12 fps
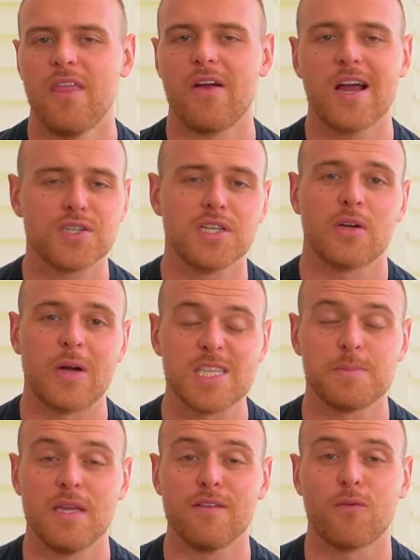they're actually a
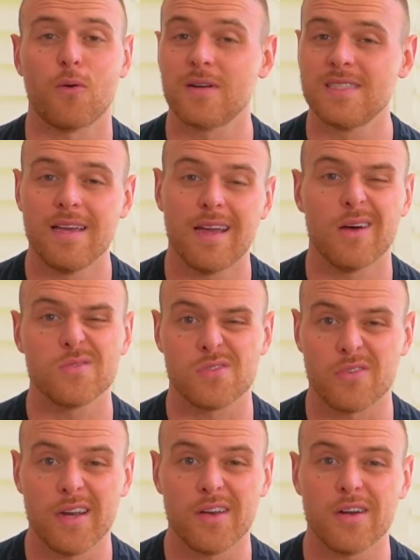recipe for takeout
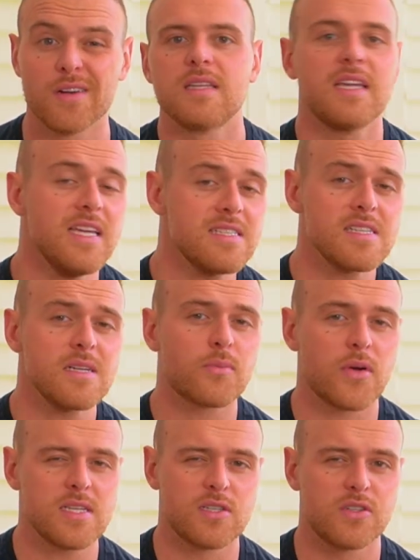surrender. The key is to
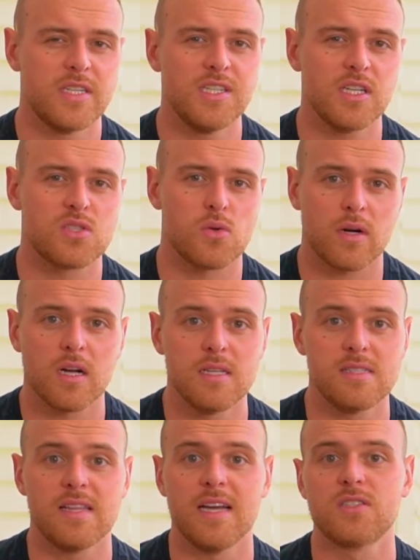embrace strategic
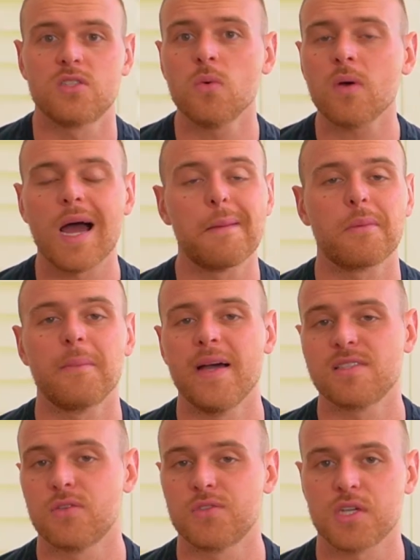shortcuts that don't
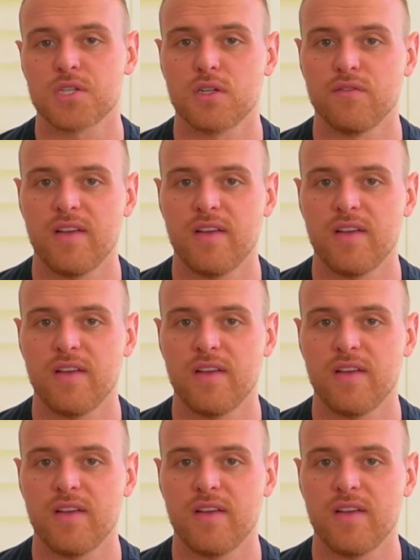compromise nutritional